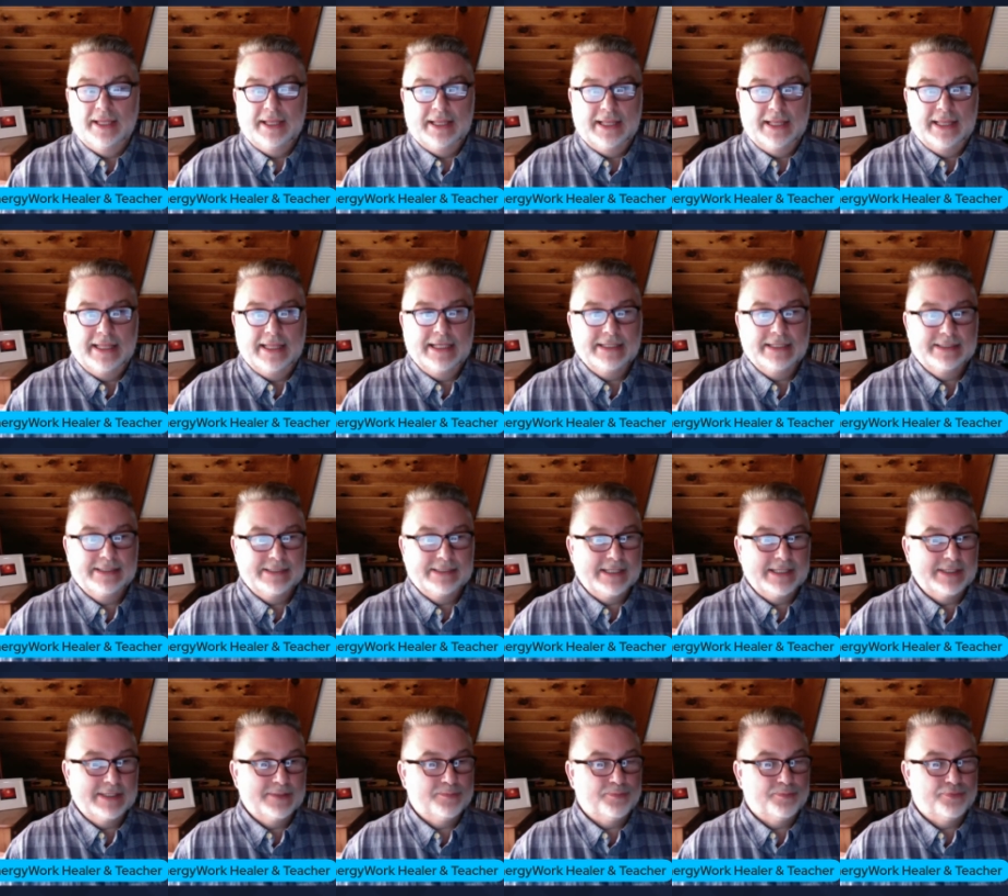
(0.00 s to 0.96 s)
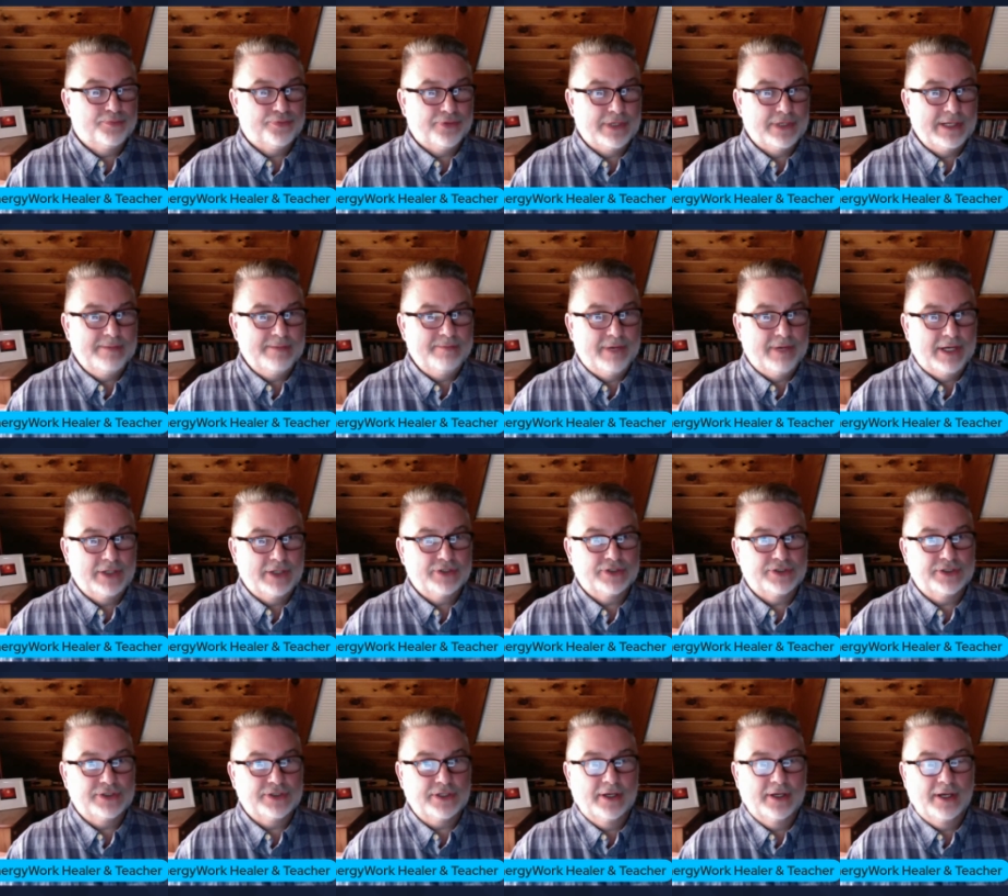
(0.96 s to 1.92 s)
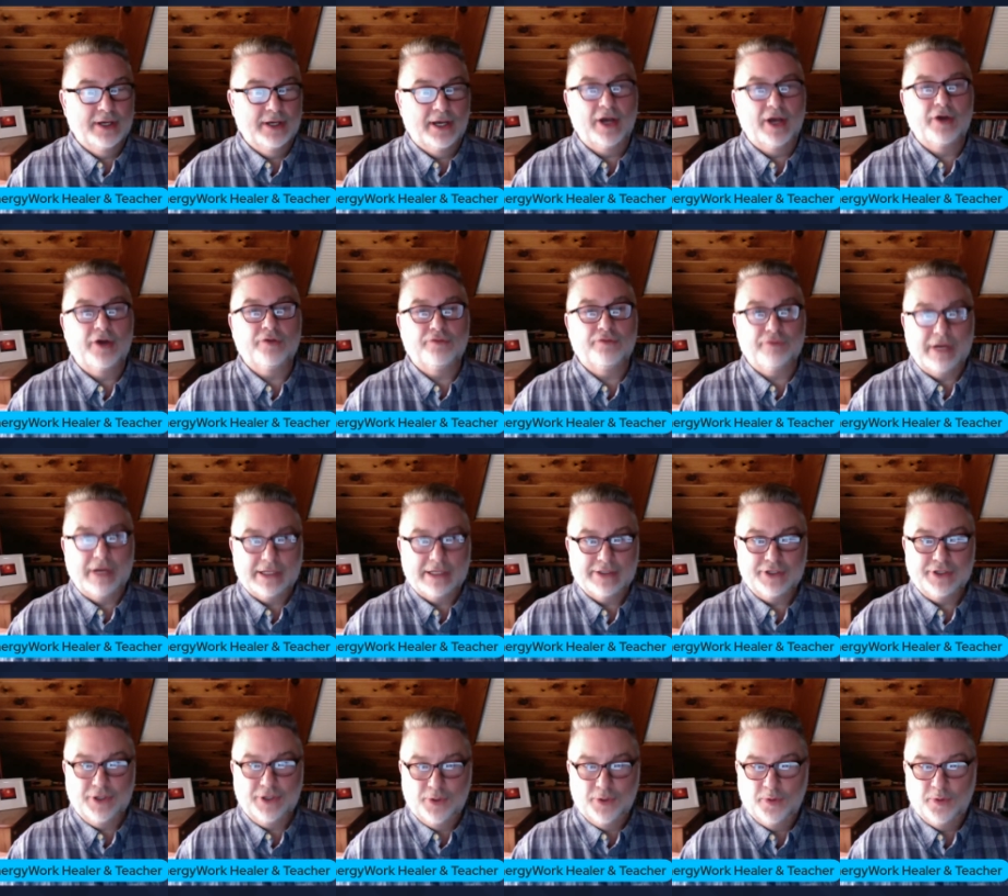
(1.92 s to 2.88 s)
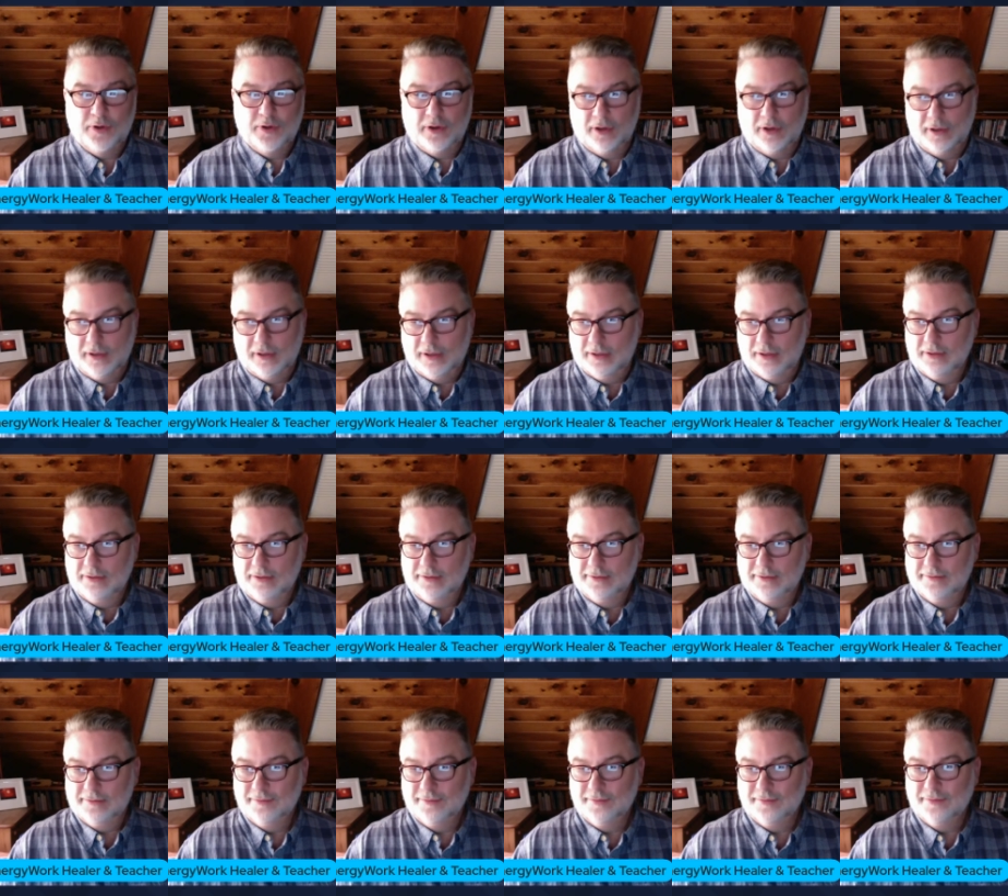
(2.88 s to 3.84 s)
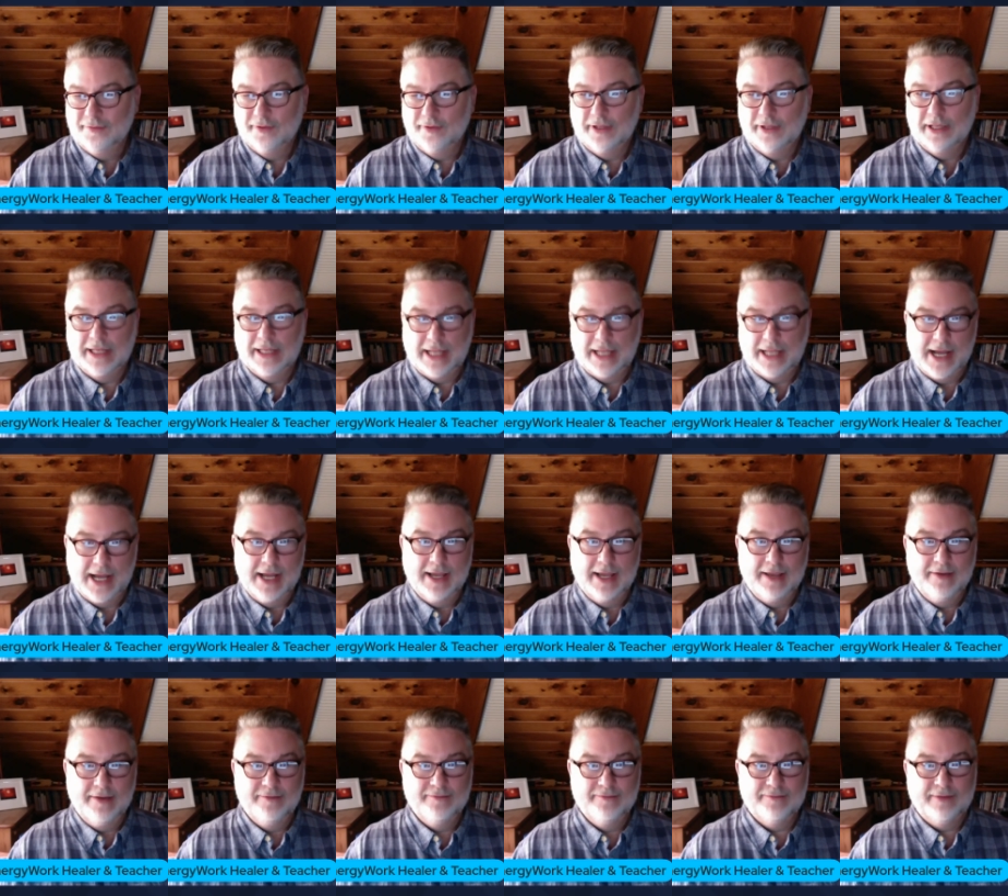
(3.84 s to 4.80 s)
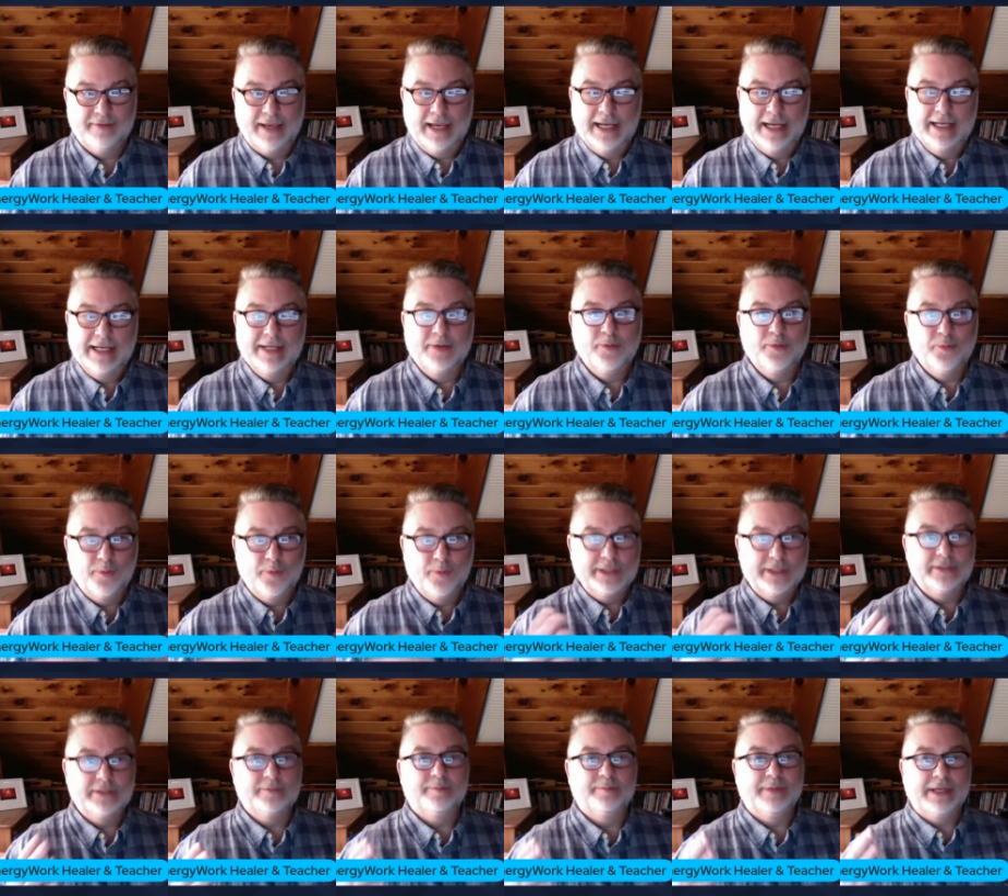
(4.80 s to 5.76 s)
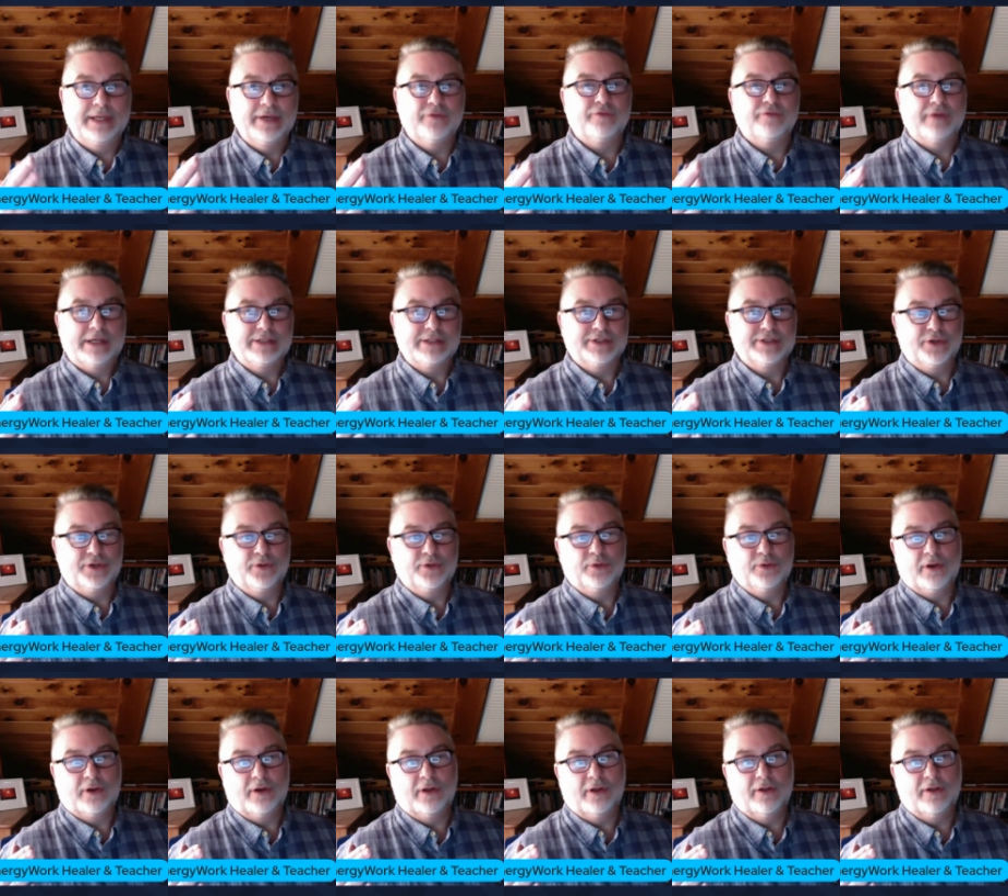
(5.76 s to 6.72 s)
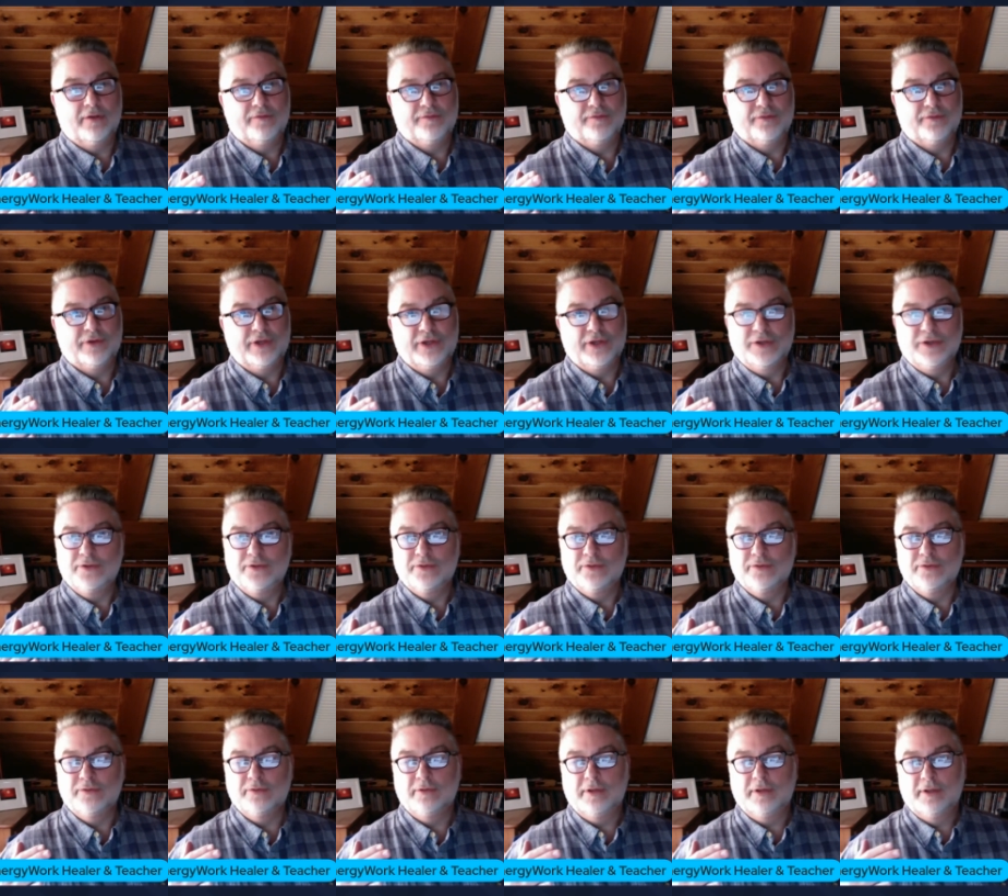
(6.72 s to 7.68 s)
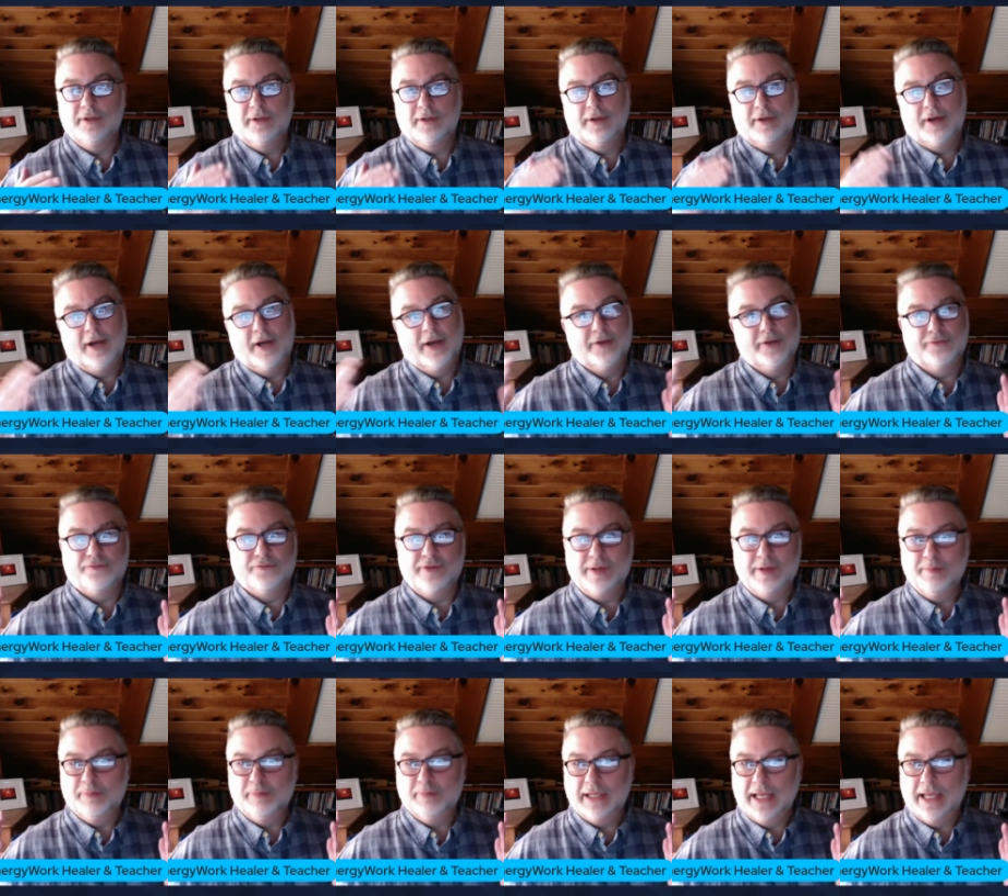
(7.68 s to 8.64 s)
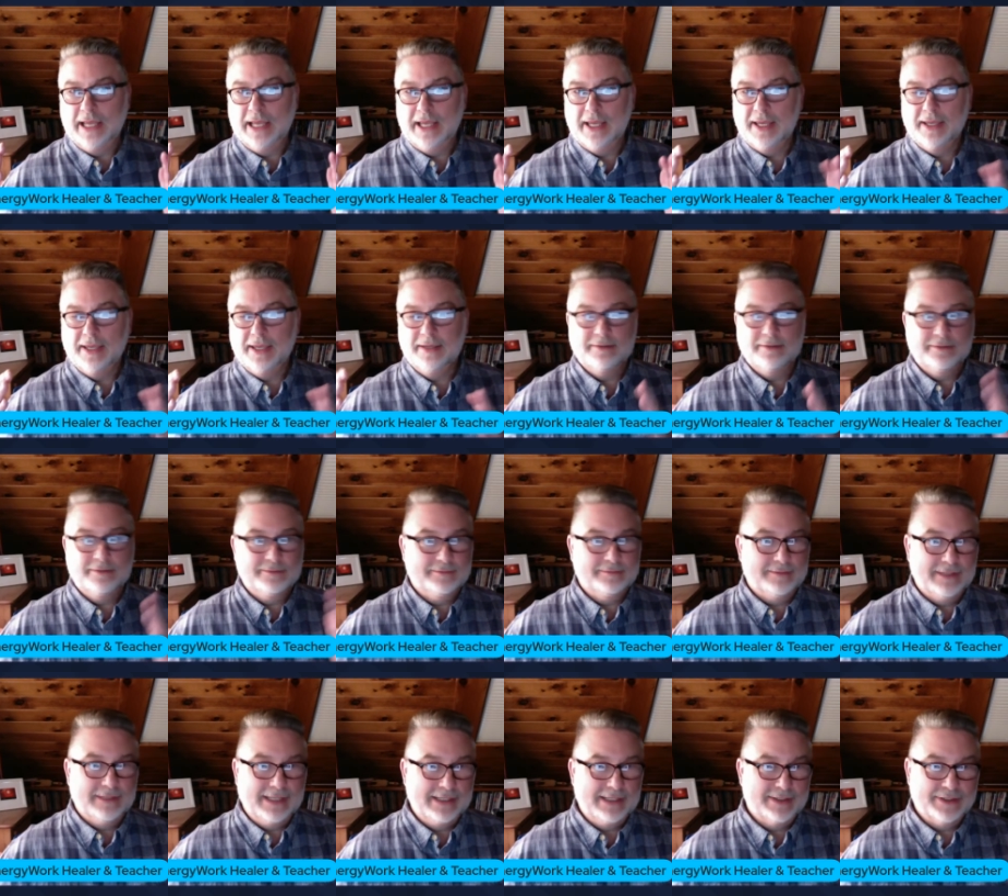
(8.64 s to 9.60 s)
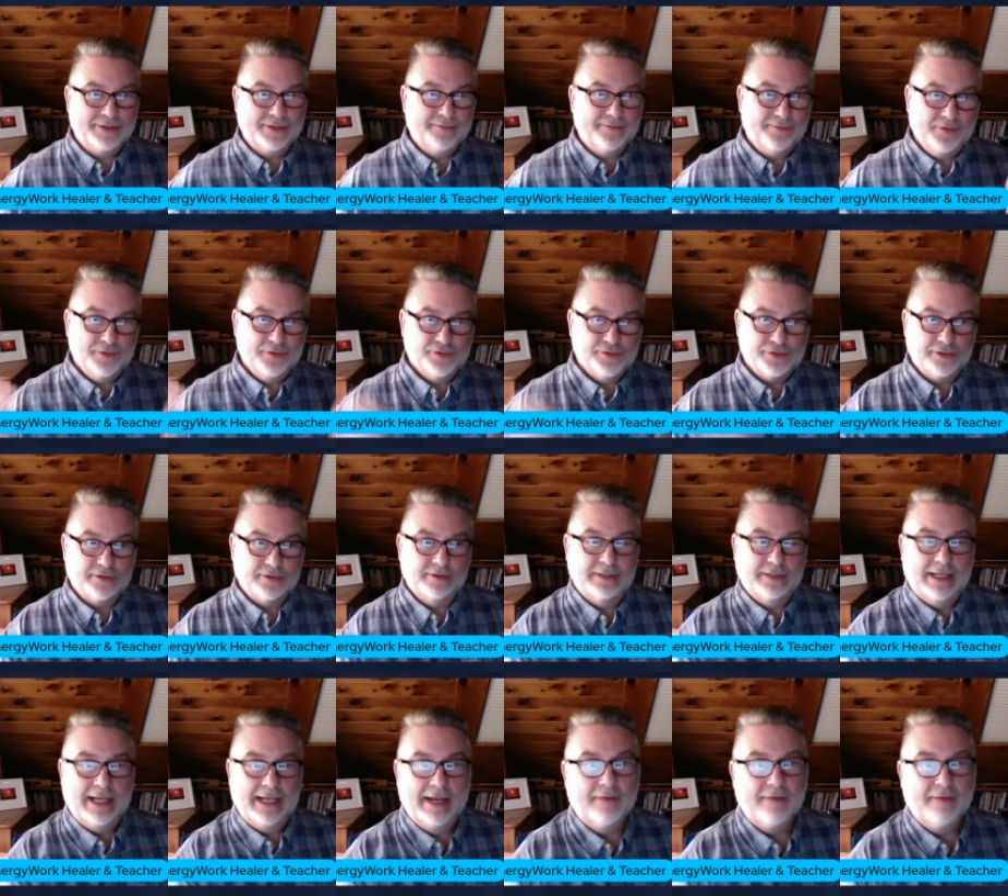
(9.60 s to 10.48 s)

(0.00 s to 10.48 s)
This is pretty much a rescue call live, and it will be a rescue call for you on replay into the future.